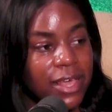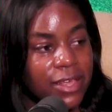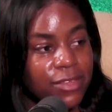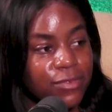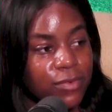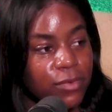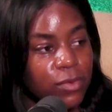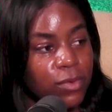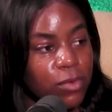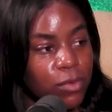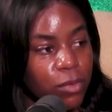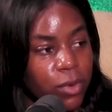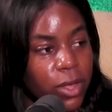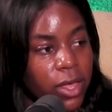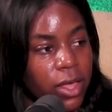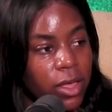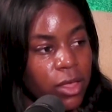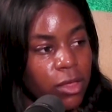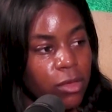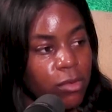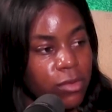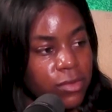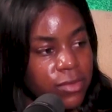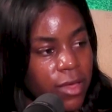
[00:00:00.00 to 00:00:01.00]

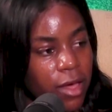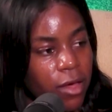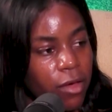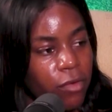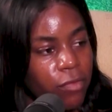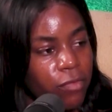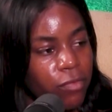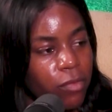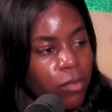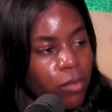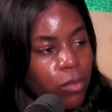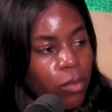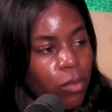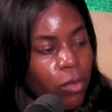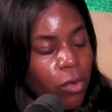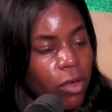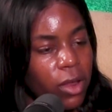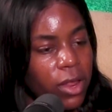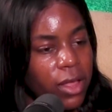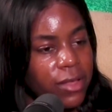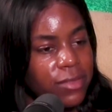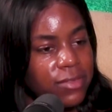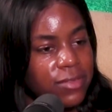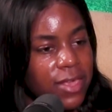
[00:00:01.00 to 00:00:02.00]
successful lawyer yourself,
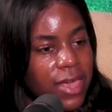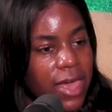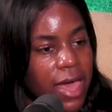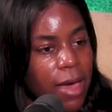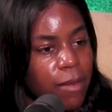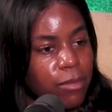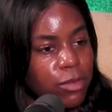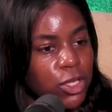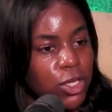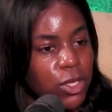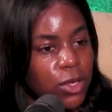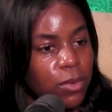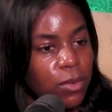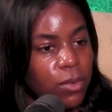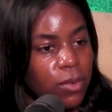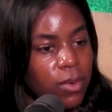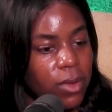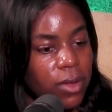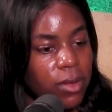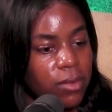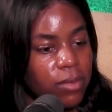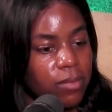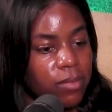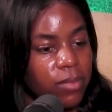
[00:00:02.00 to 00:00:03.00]
what has
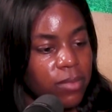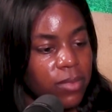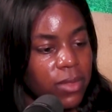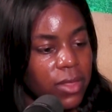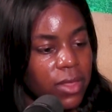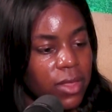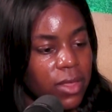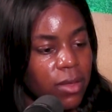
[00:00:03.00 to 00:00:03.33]
kept you